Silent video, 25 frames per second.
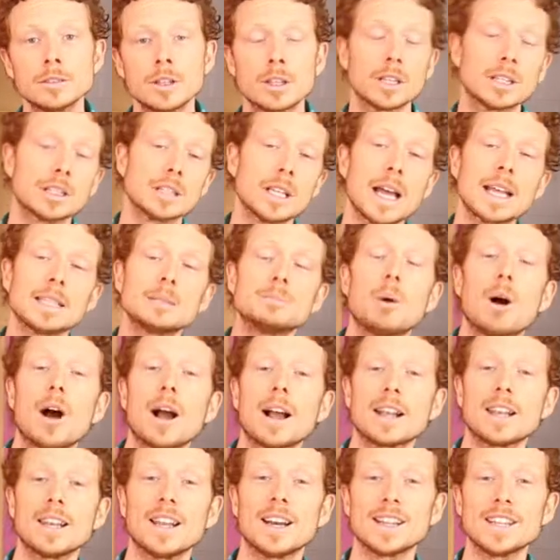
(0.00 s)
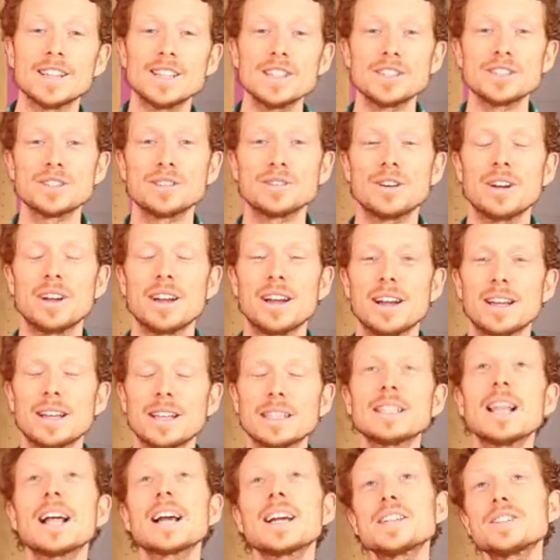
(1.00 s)
as bike luggage,
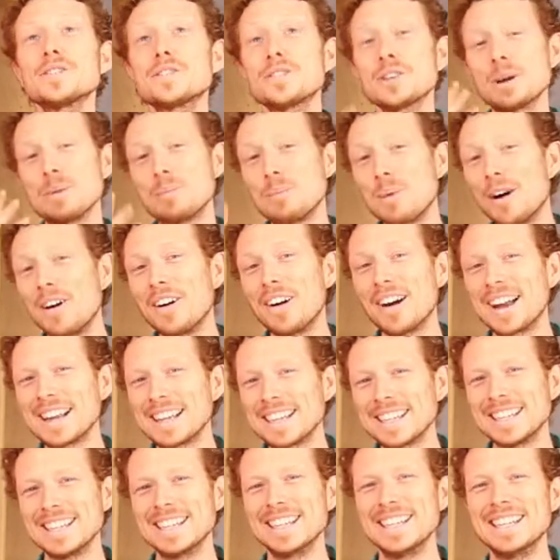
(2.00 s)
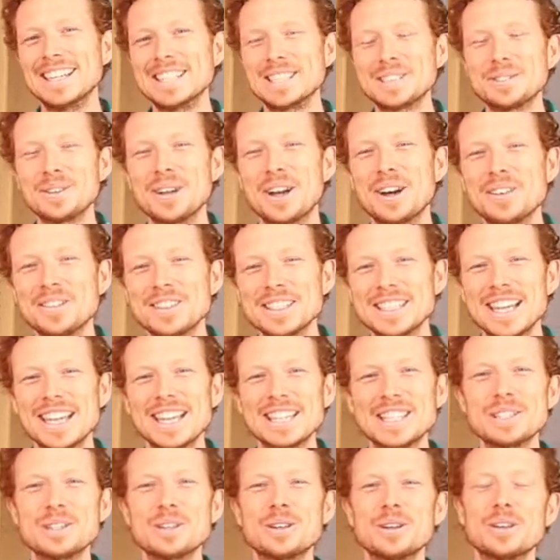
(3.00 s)
as luggage for your bike, to be able to get
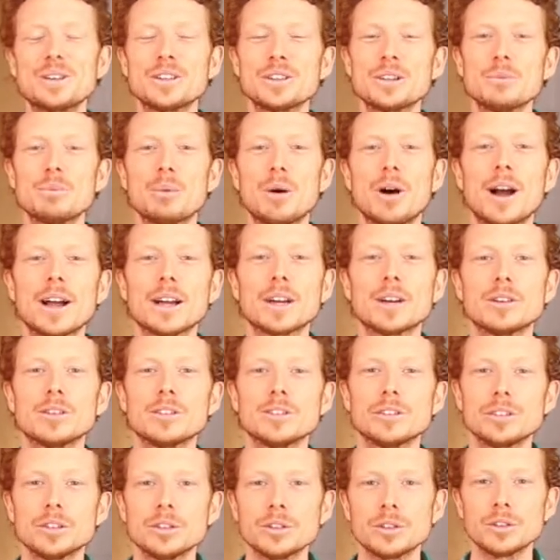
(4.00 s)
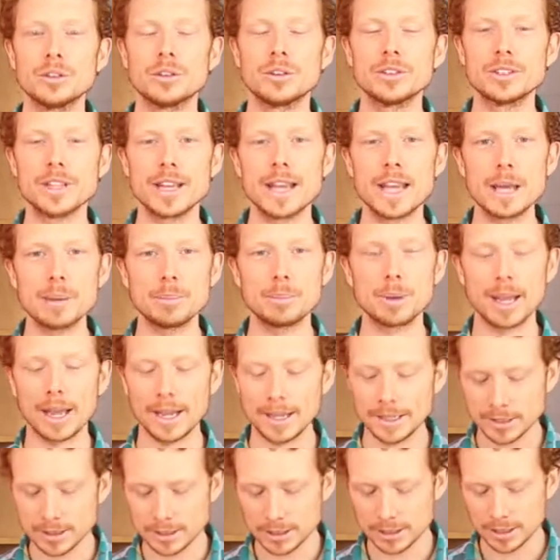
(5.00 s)
your bike onto
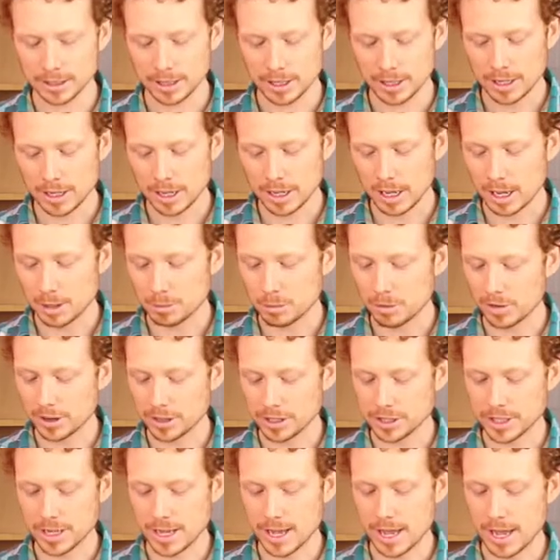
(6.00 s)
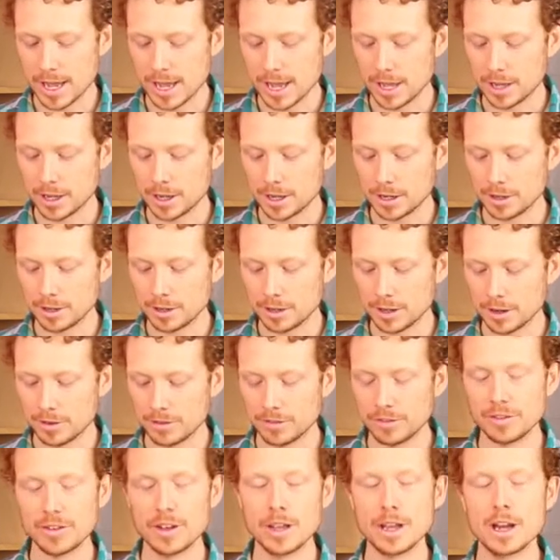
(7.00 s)
airplanes. We've actually had a
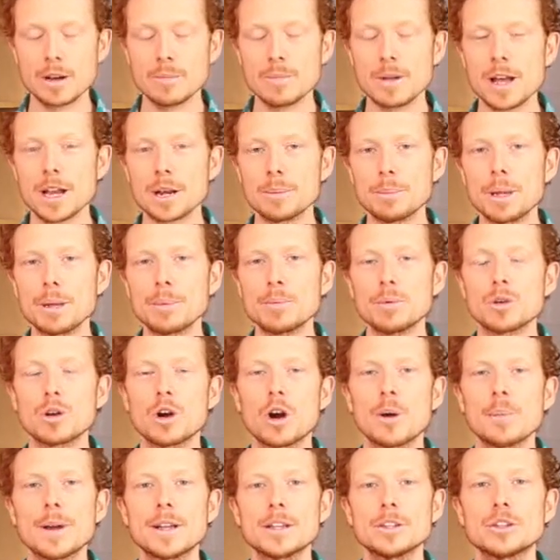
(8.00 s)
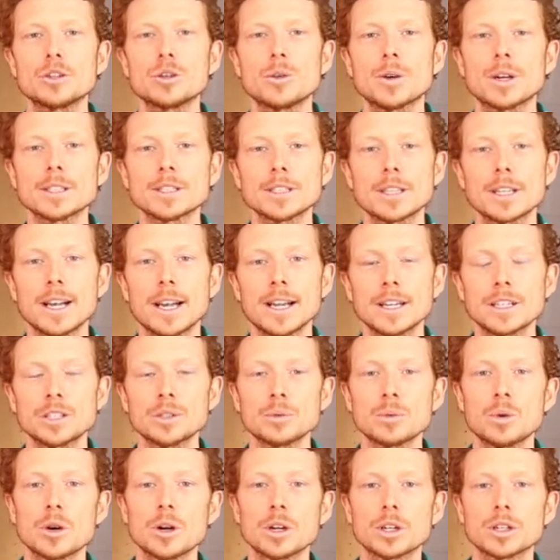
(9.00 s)
fair amount of people comment to us that it actually
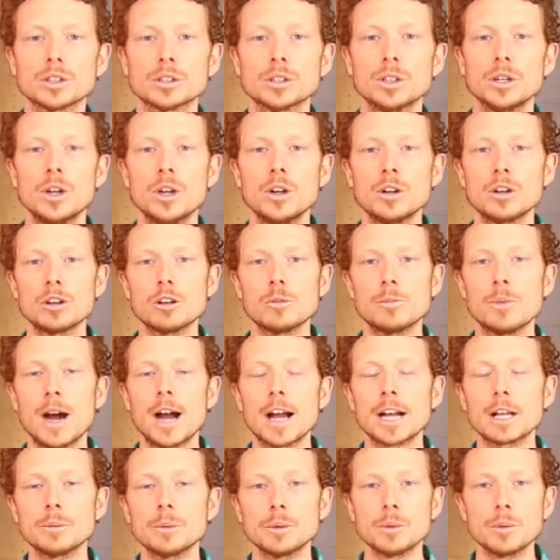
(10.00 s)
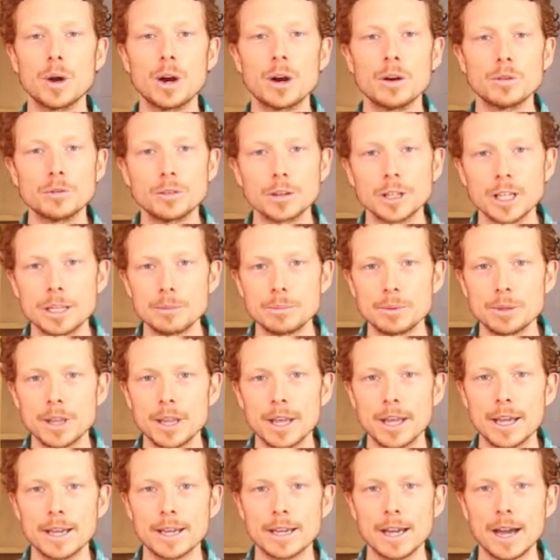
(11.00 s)
works remarkably well for keeping
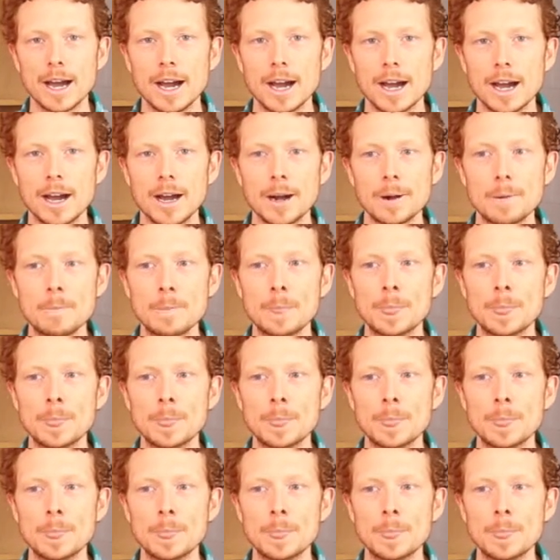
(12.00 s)
their car